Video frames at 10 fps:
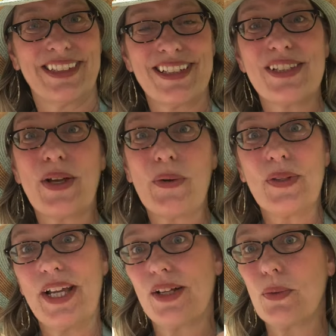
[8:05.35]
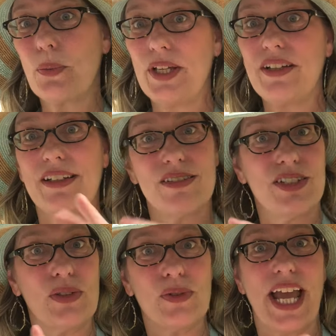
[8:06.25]
So like we
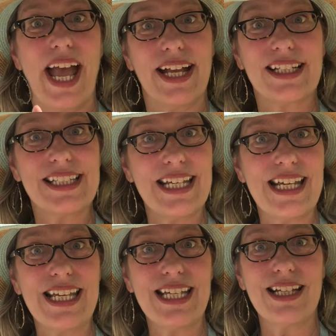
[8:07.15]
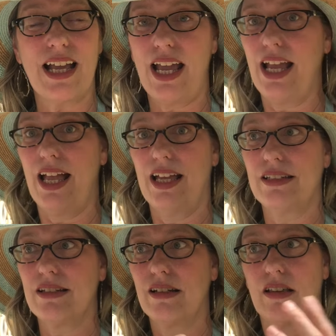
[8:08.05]
do texting,
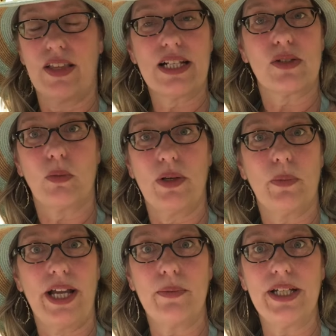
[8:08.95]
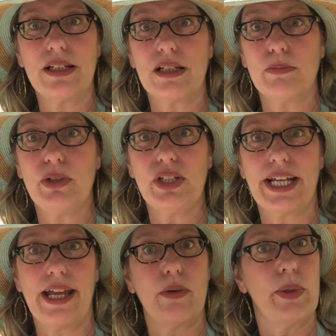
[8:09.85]
and that's one way we can communicate.